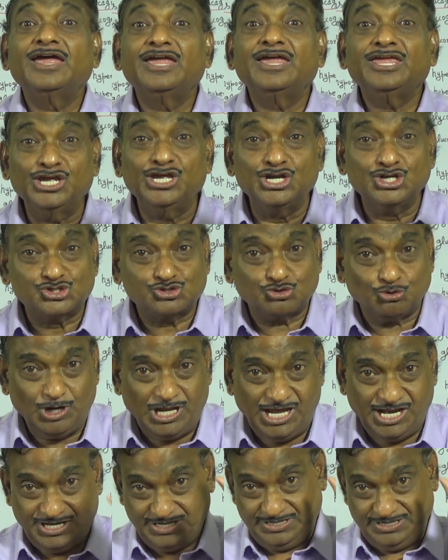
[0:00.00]

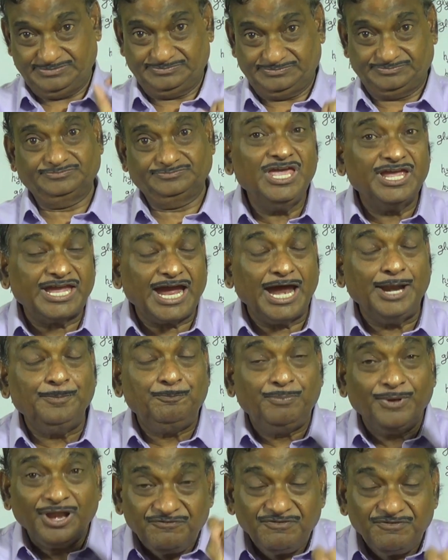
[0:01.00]
insulin. We can
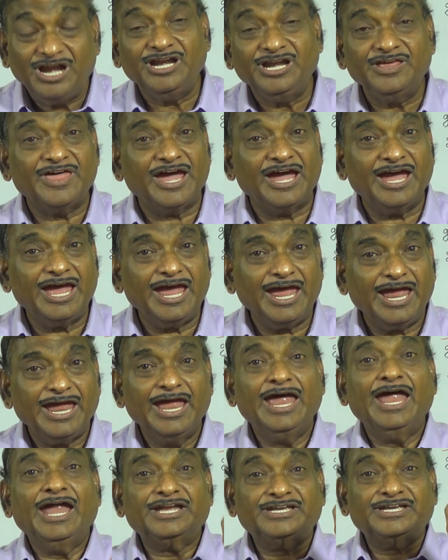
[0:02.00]
prevent the
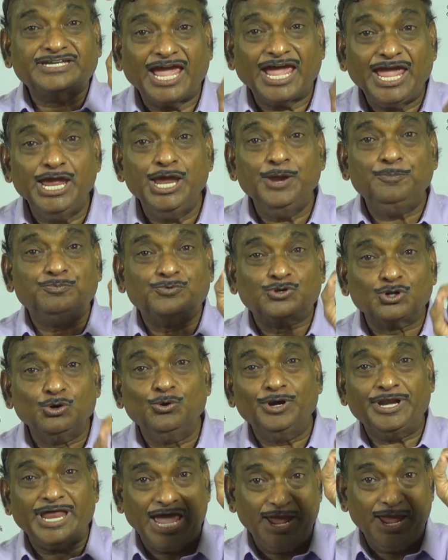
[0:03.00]
type
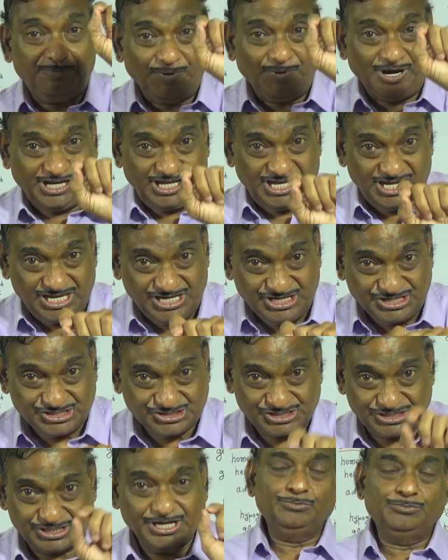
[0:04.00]
2
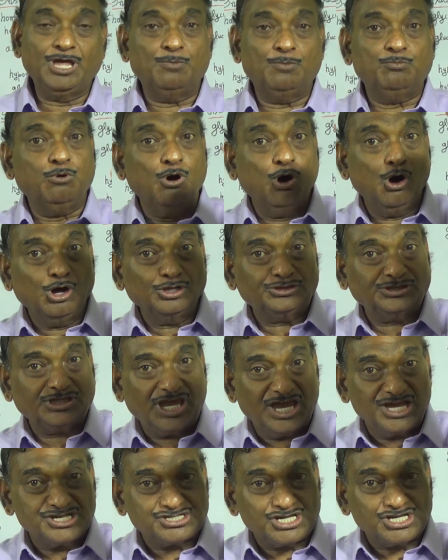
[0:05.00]
diabetes. The both
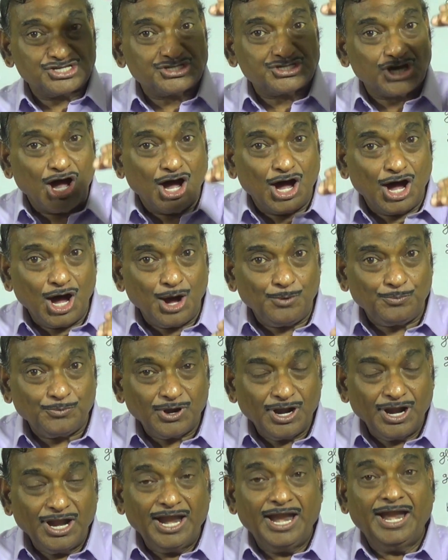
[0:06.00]
cases
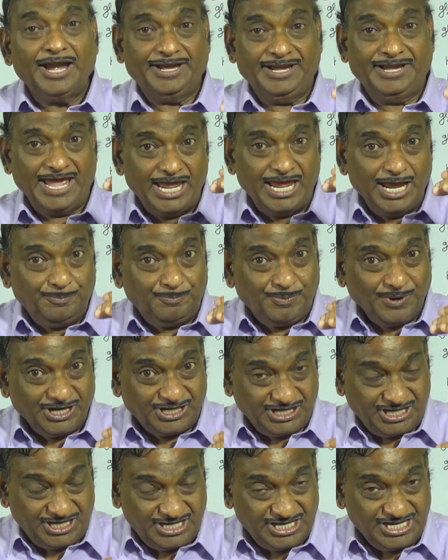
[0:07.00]
of
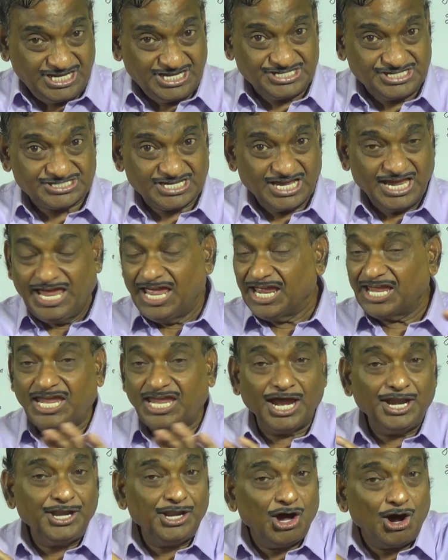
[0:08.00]
diabetes
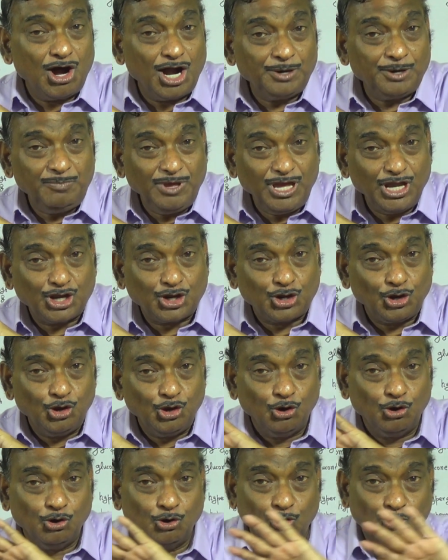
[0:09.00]
cannot be
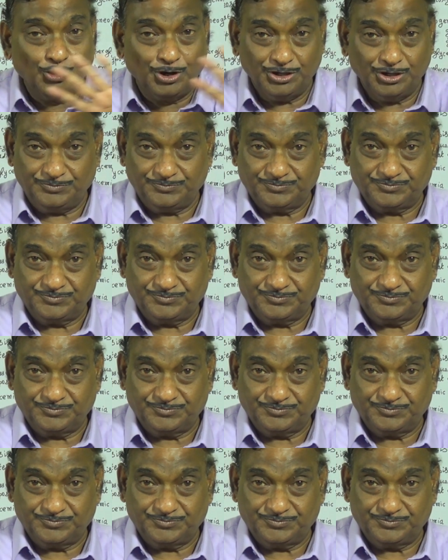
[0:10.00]
cured,